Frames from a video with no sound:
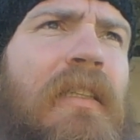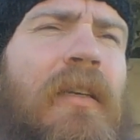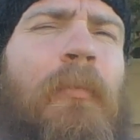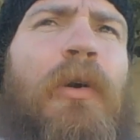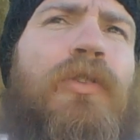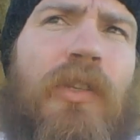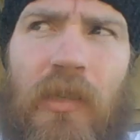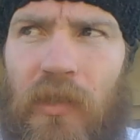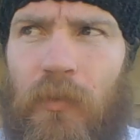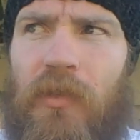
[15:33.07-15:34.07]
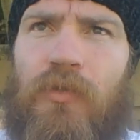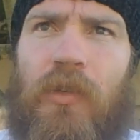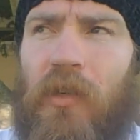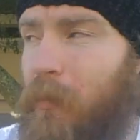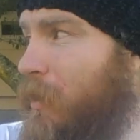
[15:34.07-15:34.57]
emotionally
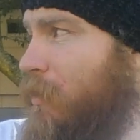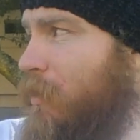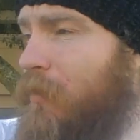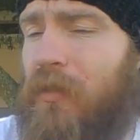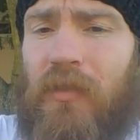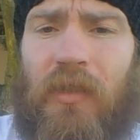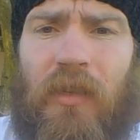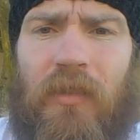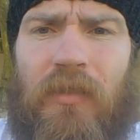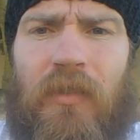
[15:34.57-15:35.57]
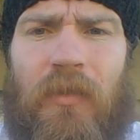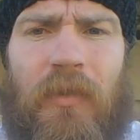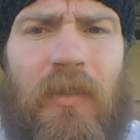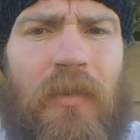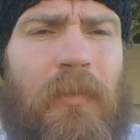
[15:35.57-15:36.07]
withdrawing myself. I was looking
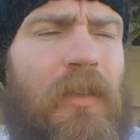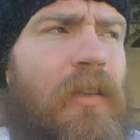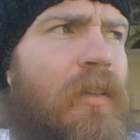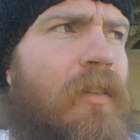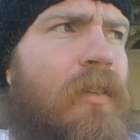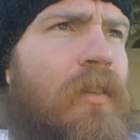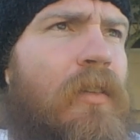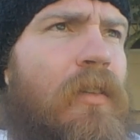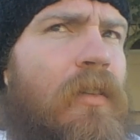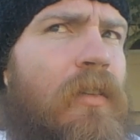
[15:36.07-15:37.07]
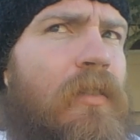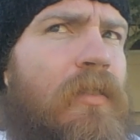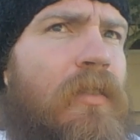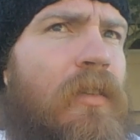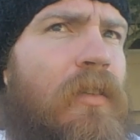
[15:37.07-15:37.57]
around. I'm like, yeah,
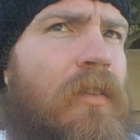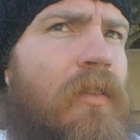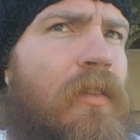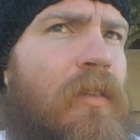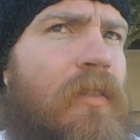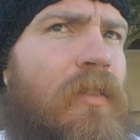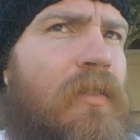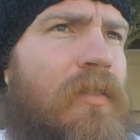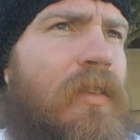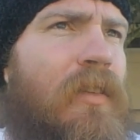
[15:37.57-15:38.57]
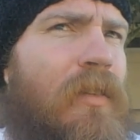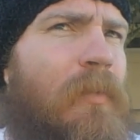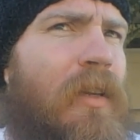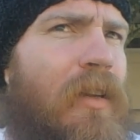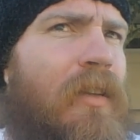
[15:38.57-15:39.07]
this ain't. And I started seeing it.
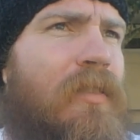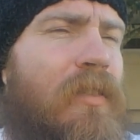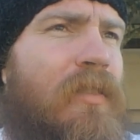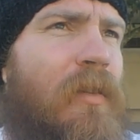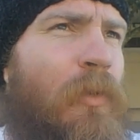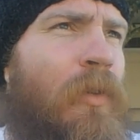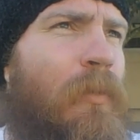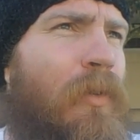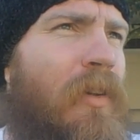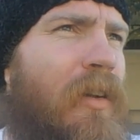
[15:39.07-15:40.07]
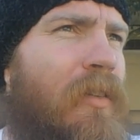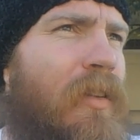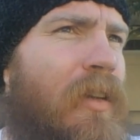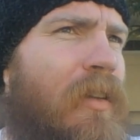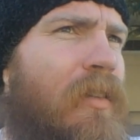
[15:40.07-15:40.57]
And I started seeing more and more how
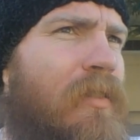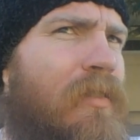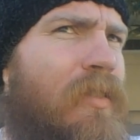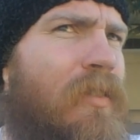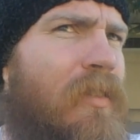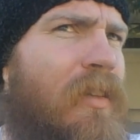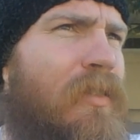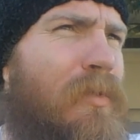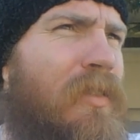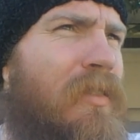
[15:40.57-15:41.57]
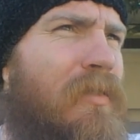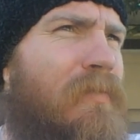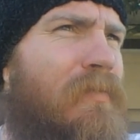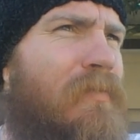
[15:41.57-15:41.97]
like certain things were just